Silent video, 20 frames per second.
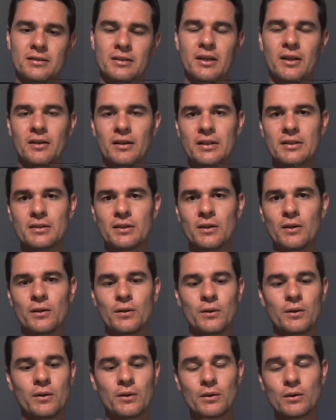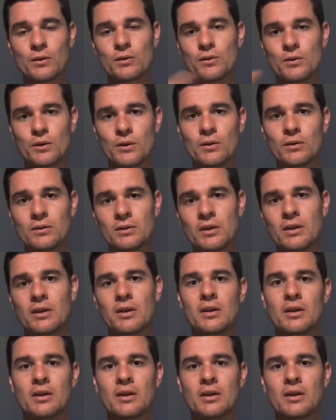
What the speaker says: Now let's go through the controls